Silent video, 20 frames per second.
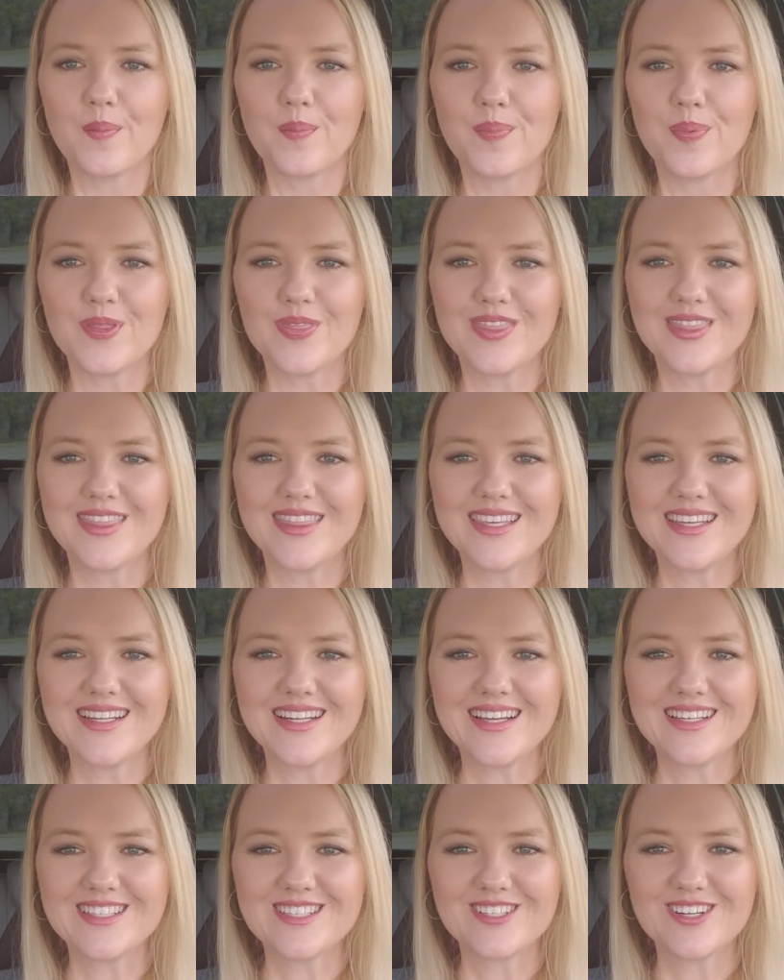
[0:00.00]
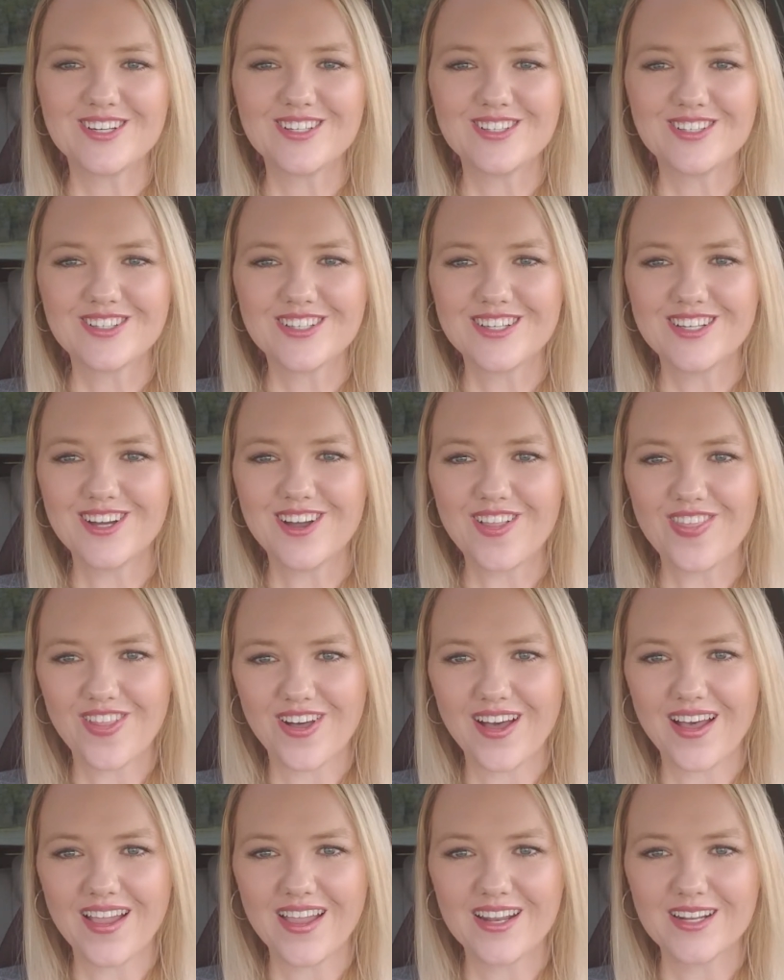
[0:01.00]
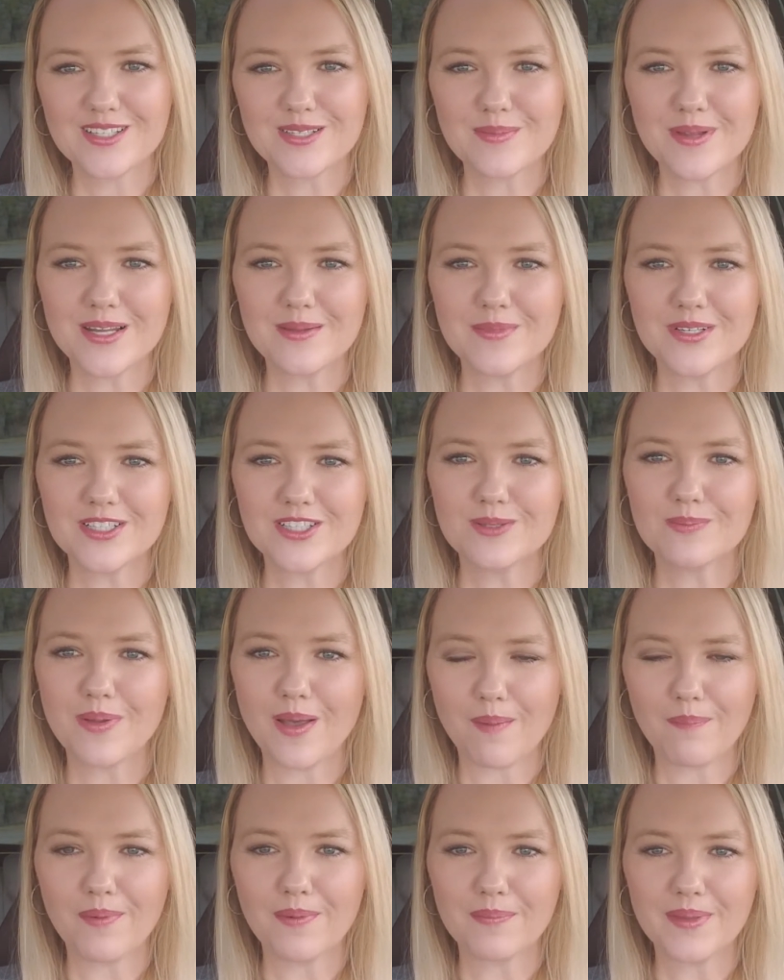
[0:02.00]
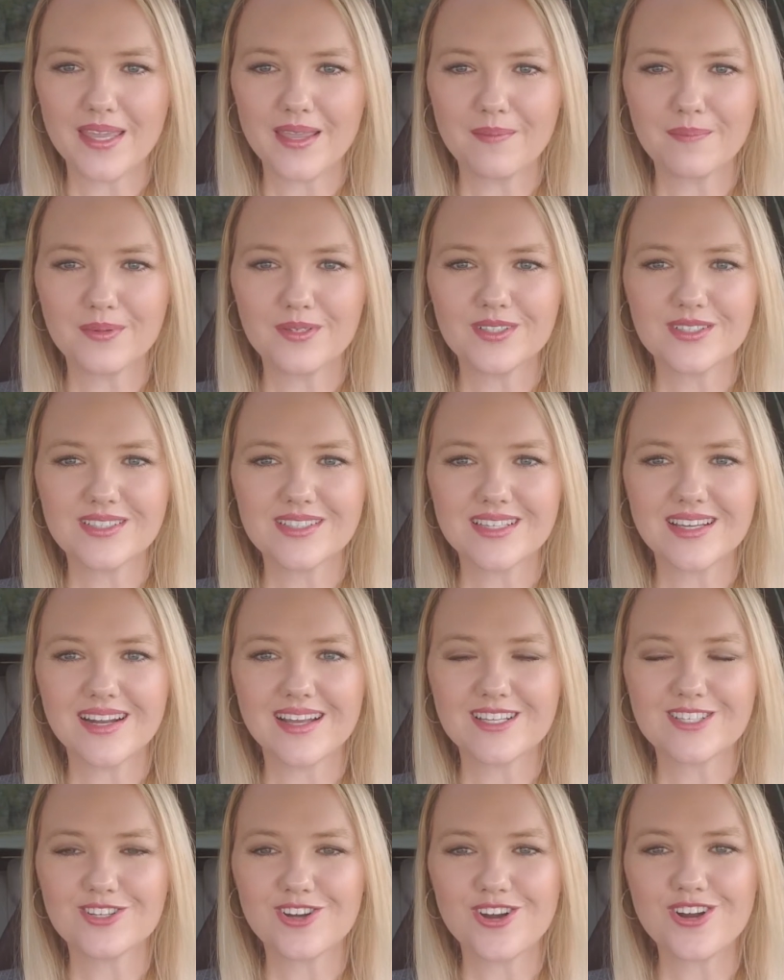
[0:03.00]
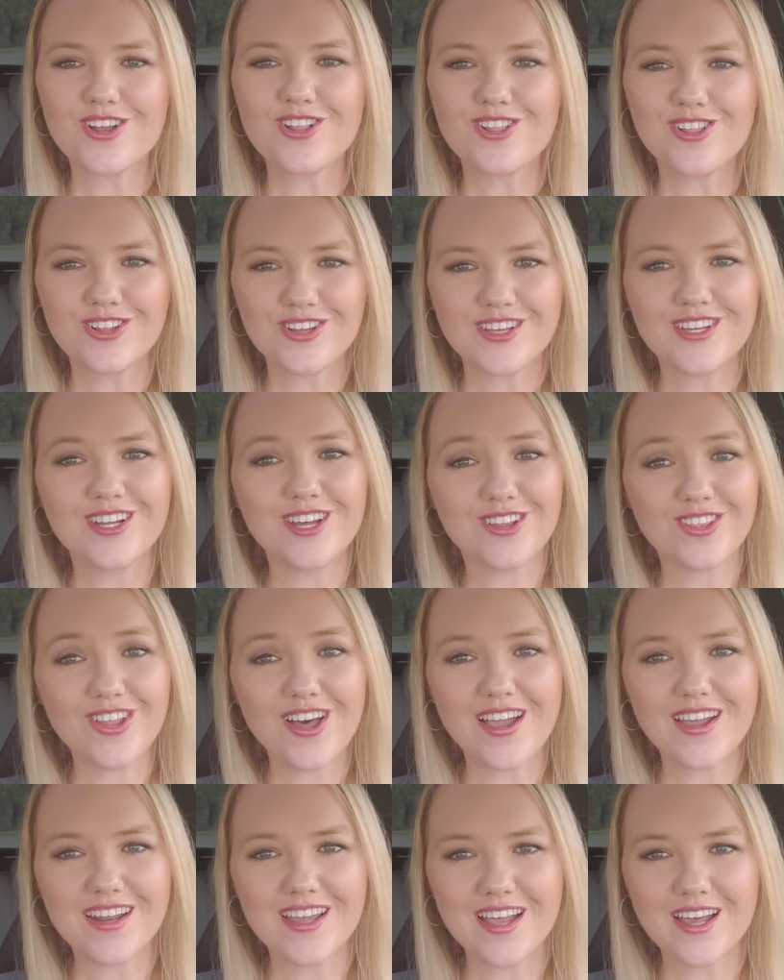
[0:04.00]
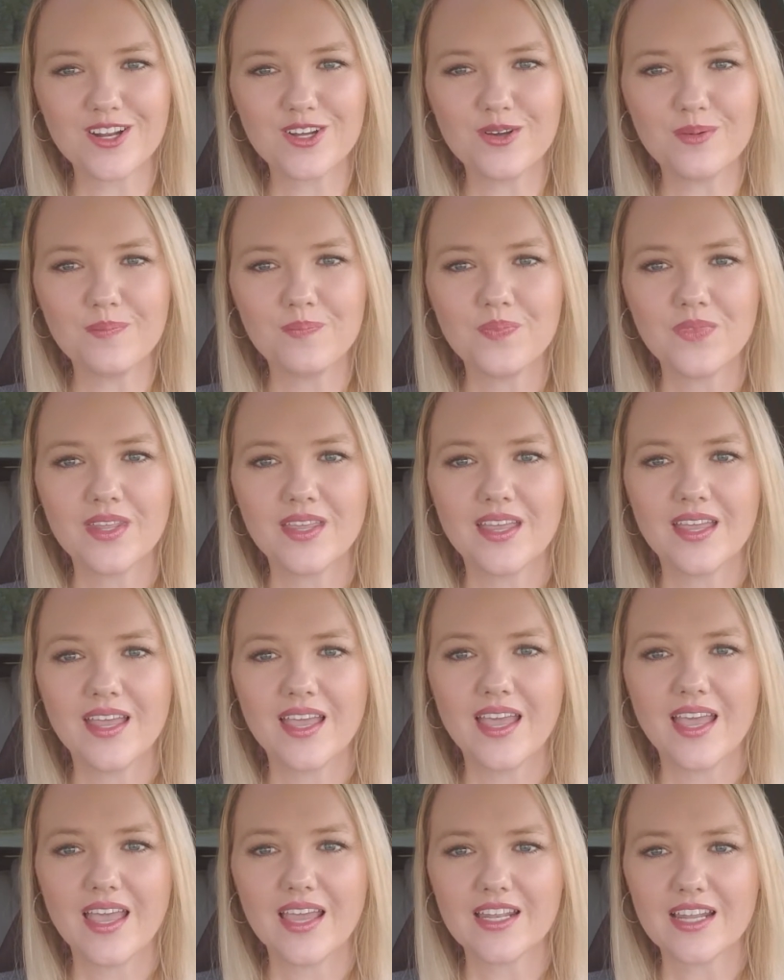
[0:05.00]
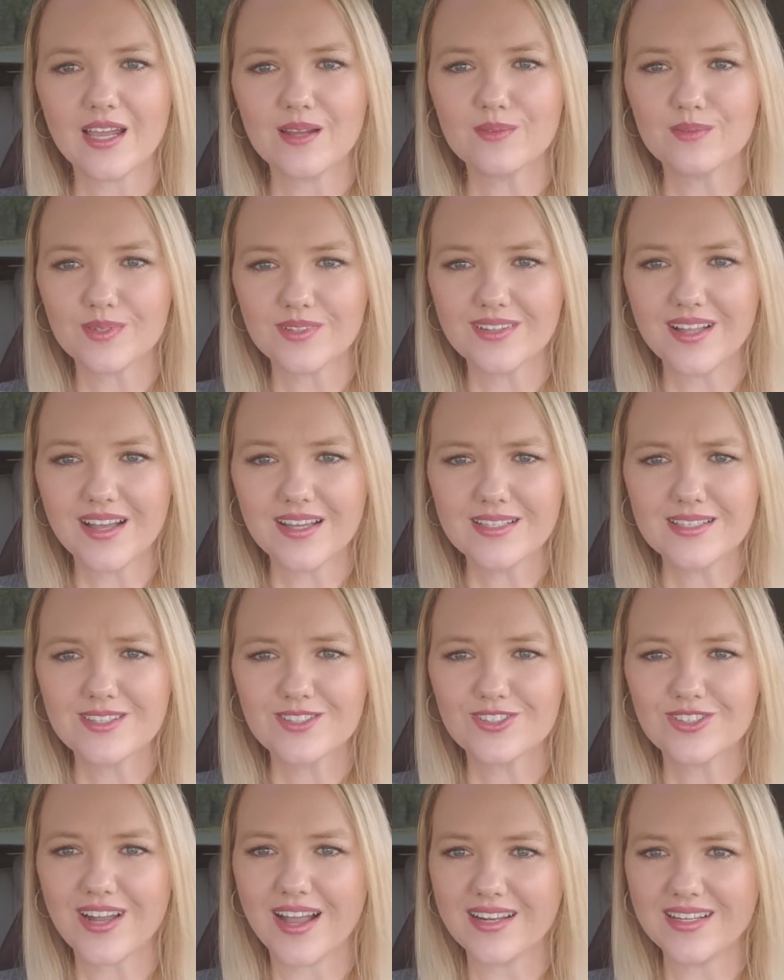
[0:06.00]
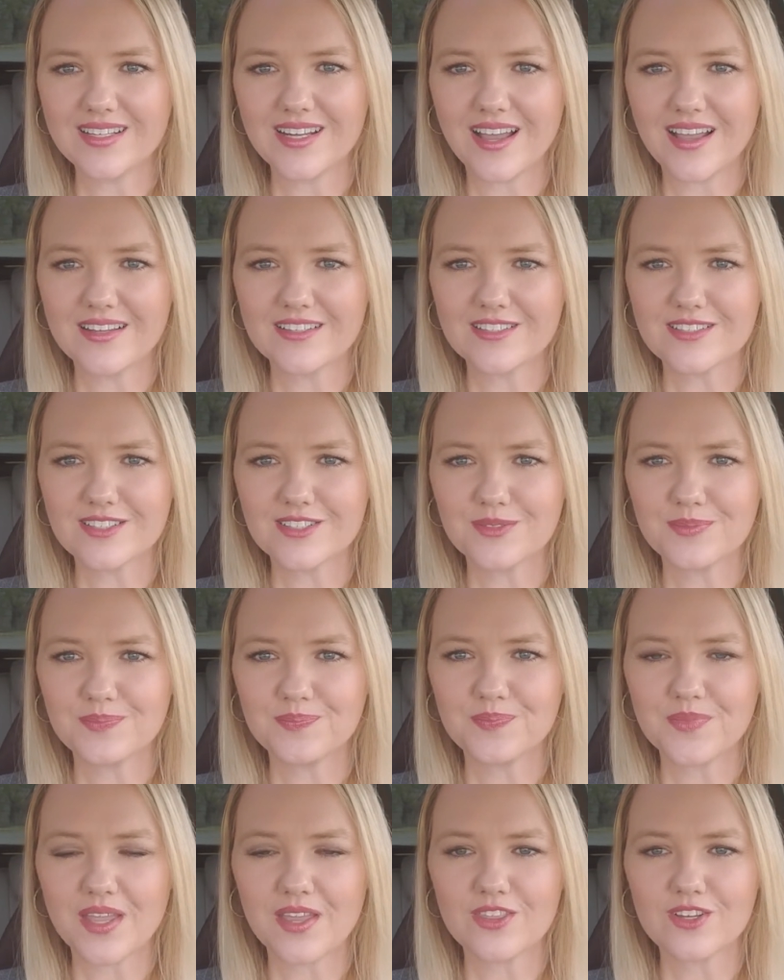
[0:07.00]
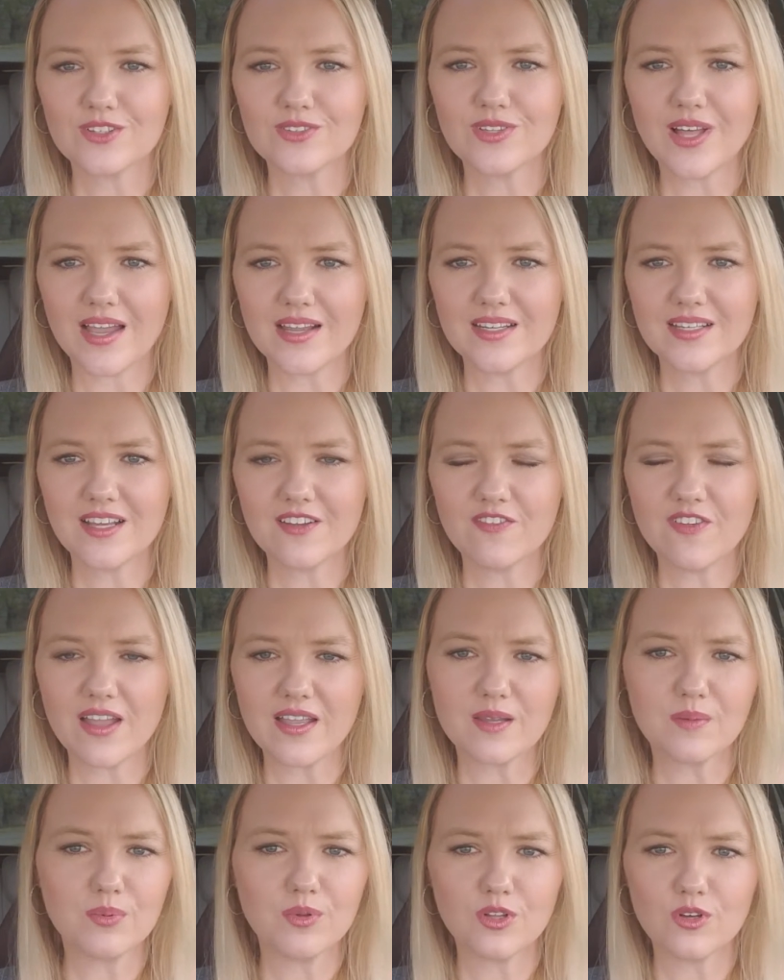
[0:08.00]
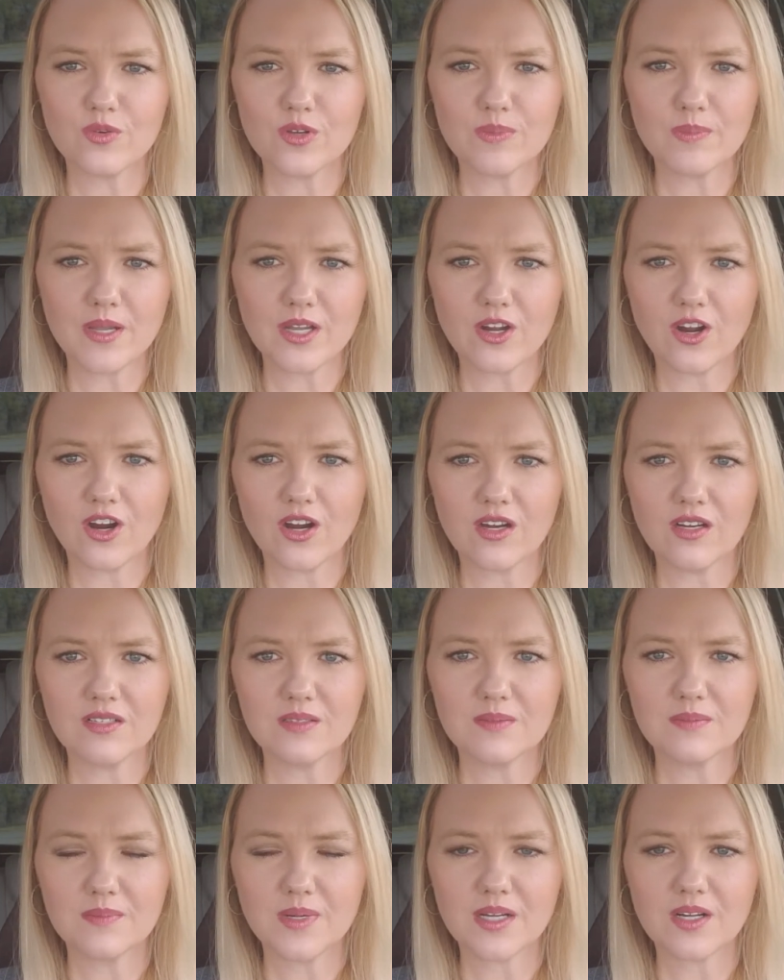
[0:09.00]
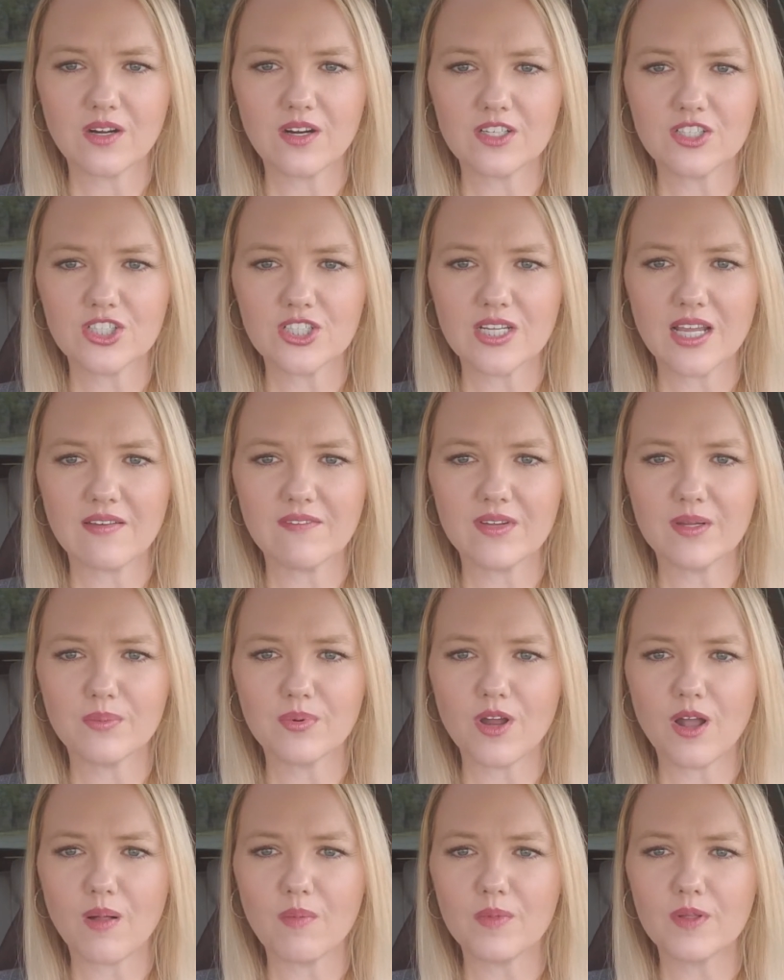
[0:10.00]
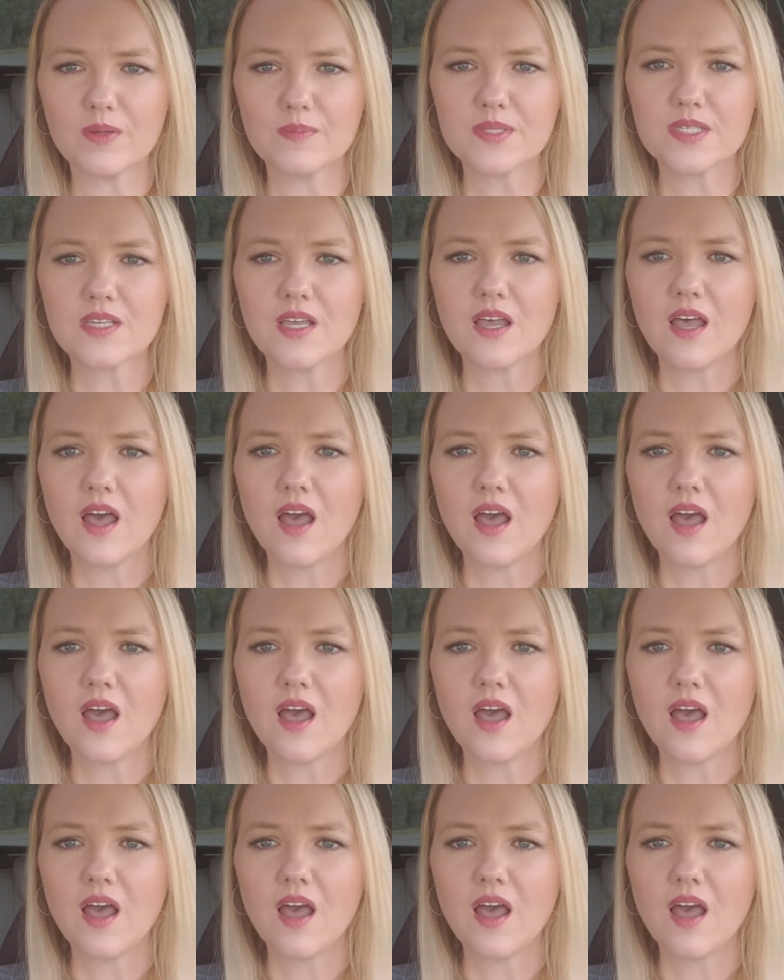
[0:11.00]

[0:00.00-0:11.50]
But then I started looking online. Somebody mentioned pop-up campers, and I started looking online at them, and I realized they're kind of nice. And they're light enough I could pull it with my car. My car shouldn't have any problems.